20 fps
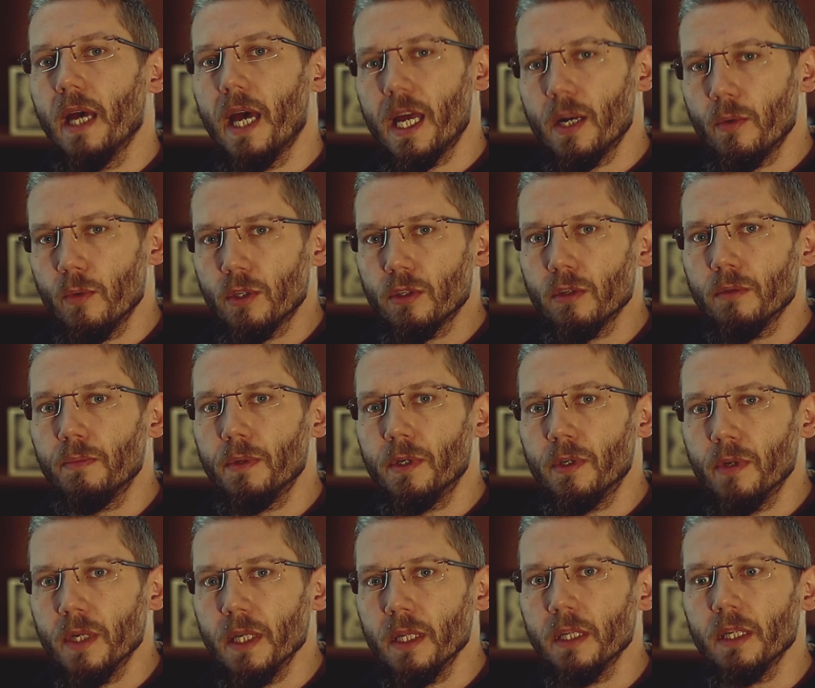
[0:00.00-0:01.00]
And we should be
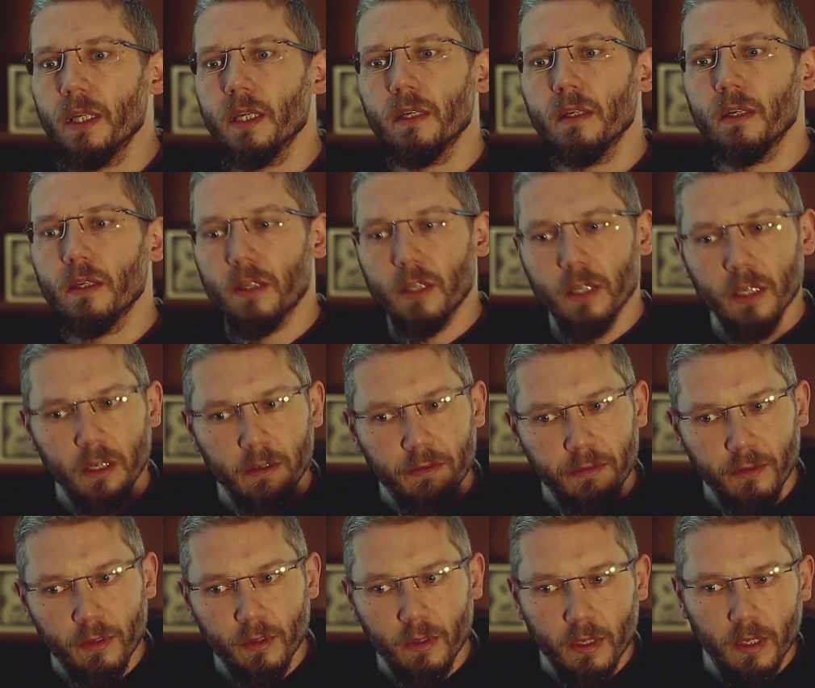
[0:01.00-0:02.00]
really
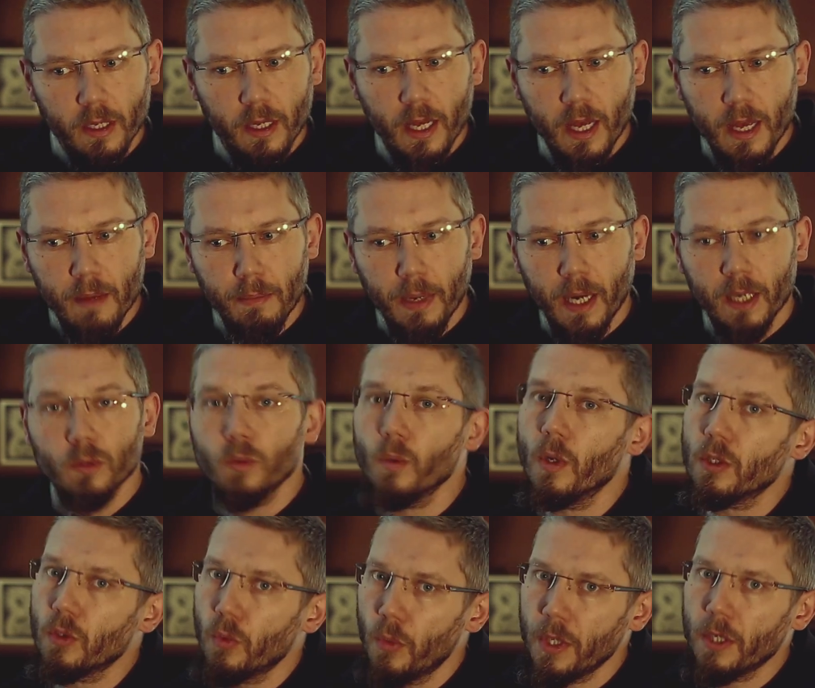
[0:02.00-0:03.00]
careful about
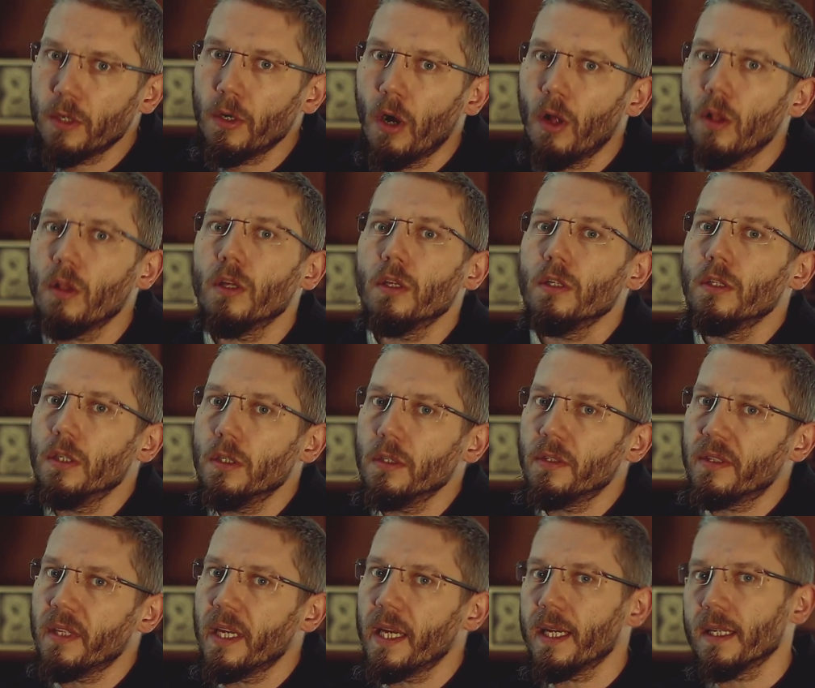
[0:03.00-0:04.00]
what we call
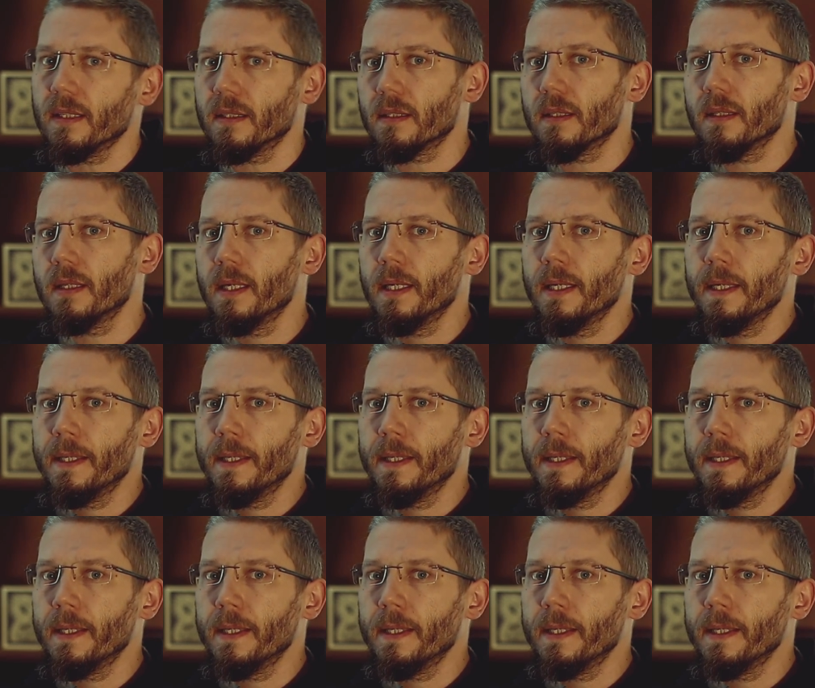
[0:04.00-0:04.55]
good things.